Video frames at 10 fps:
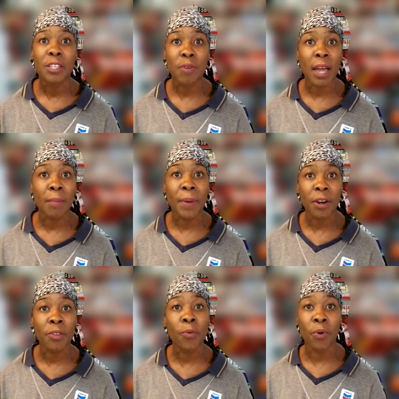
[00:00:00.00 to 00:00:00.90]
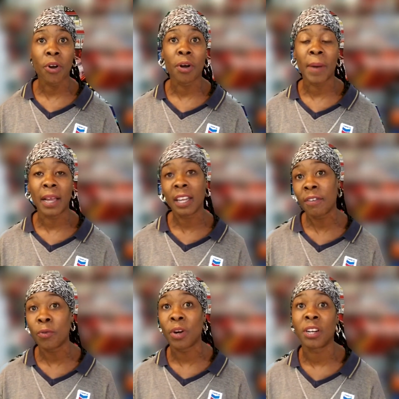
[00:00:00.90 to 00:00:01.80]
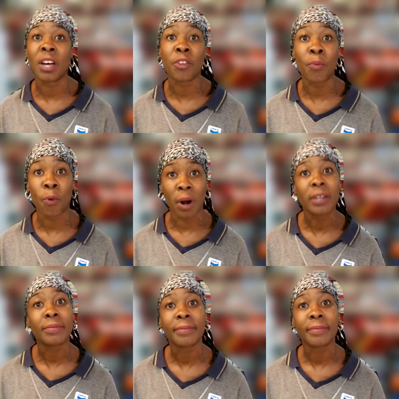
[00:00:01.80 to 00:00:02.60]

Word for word: try to better the world by loving one another more.